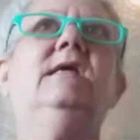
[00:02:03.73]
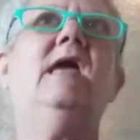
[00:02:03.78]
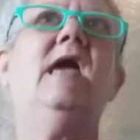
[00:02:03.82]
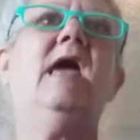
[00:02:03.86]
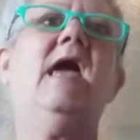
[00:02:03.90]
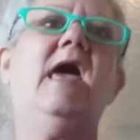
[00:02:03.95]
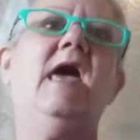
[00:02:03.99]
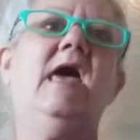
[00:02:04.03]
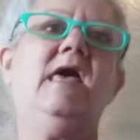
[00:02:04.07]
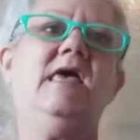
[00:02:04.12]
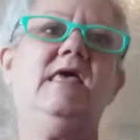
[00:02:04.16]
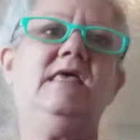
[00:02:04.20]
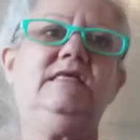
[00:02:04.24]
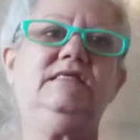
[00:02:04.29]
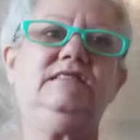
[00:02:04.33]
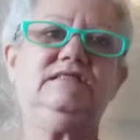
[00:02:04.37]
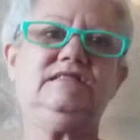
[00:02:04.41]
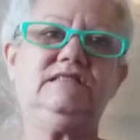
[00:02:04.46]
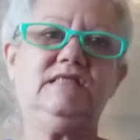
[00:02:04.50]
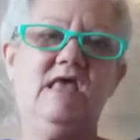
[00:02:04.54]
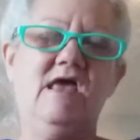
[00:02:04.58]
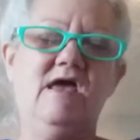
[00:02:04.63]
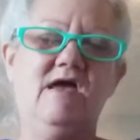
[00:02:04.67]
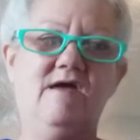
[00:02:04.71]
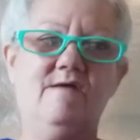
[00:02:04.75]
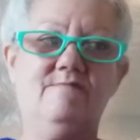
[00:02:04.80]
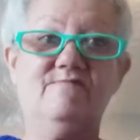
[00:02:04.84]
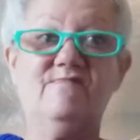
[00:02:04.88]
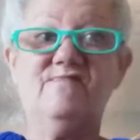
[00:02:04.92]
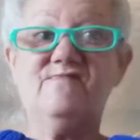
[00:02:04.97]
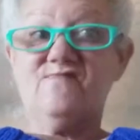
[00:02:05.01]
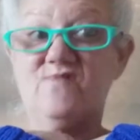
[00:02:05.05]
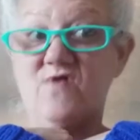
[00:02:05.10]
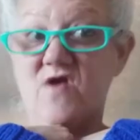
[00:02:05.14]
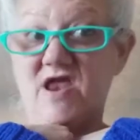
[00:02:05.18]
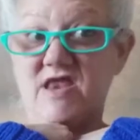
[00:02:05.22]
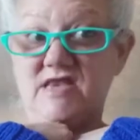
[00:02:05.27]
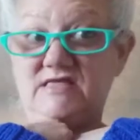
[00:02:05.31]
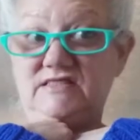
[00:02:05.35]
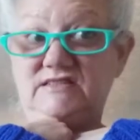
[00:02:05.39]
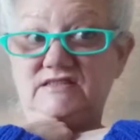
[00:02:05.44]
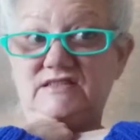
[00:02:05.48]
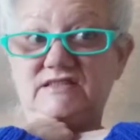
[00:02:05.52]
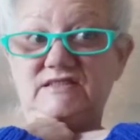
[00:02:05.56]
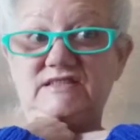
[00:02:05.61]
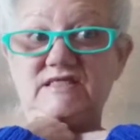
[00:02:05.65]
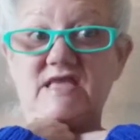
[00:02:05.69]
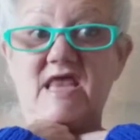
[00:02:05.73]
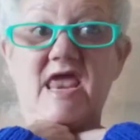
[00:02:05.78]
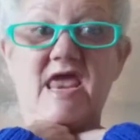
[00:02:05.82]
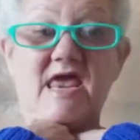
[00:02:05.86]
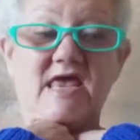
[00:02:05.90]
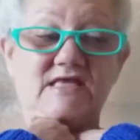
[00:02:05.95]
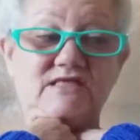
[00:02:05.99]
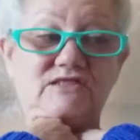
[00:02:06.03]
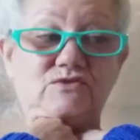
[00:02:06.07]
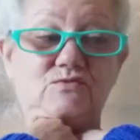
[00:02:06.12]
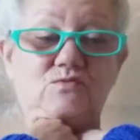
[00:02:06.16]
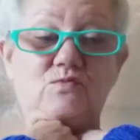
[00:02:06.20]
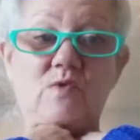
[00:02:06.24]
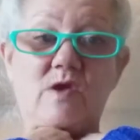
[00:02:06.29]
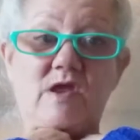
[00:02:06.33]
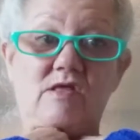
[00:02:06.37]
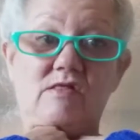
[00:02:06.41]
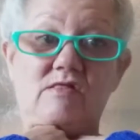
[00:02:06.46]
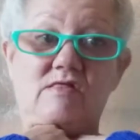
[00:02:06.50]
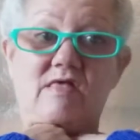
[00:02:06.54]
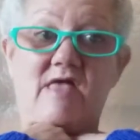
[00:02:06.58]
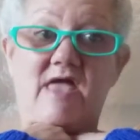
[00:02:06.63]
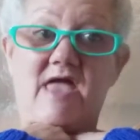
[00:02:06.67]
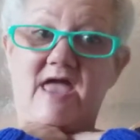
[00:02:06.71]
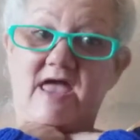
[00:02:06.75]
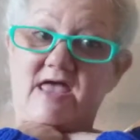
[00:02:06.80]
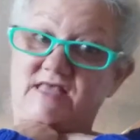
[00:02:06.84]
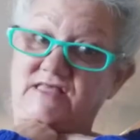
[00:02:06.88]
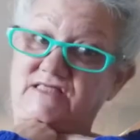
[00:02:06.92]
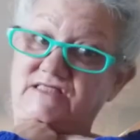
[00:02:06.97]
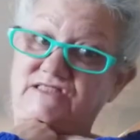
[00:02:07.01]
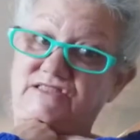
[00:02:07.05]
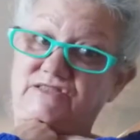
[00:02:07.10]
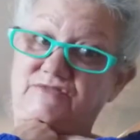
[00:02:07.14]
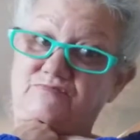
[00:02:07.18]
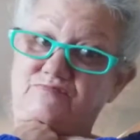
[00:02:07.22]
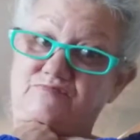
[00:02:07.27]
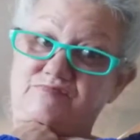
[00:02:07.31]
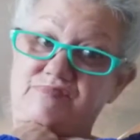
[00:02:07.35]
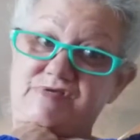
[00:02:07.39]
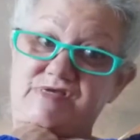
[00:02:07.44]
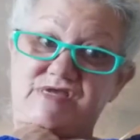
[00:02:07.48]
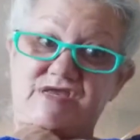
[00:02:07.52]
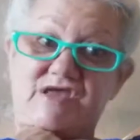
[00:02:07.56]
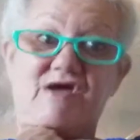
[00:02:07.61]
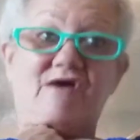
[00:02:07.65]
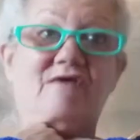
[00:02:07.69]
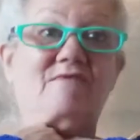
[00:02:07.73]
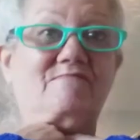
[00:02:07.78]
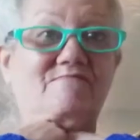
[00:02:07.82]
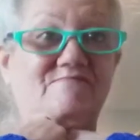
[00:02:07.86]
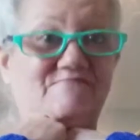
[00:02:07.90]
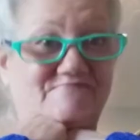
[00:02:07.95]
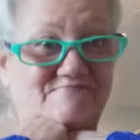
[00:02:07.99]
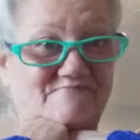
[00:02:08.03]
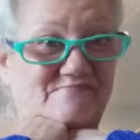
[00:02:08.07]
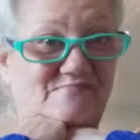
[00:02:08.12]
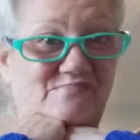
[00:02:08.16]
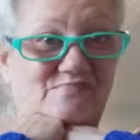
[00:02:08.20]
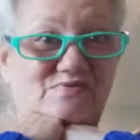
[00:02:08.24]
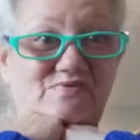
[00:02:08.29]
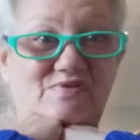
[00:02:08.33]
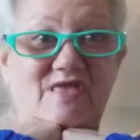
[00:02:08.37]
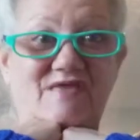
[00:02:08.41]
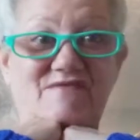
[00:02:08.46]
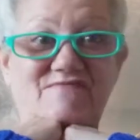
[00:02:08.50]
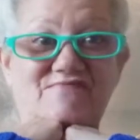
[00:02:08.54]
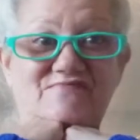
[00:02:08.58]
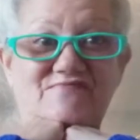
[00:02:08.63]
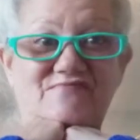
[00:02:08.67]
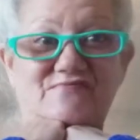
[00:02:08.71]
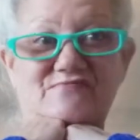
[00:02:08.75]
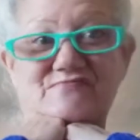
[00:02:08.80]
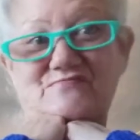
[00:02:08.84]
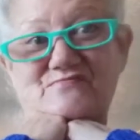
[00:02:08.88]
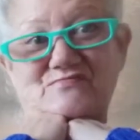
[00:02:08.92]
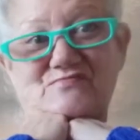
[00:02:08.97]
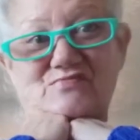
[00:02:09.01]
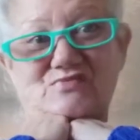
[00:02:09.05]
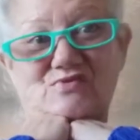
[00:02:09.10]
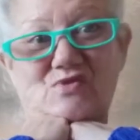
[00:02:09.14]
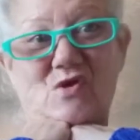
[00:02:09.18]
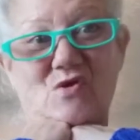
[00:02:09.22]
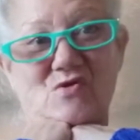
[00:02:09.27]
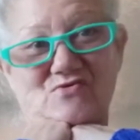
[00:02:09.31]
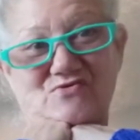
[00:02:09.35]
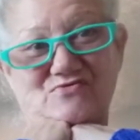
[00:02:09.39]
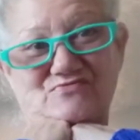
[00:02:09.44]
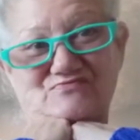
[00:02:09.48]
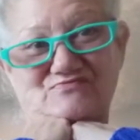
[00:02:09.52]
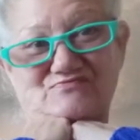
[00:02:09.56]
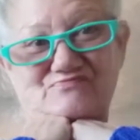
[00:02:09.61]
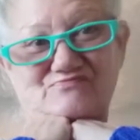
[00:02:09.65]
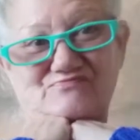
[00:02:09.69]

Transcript: as friends as well as become lifelong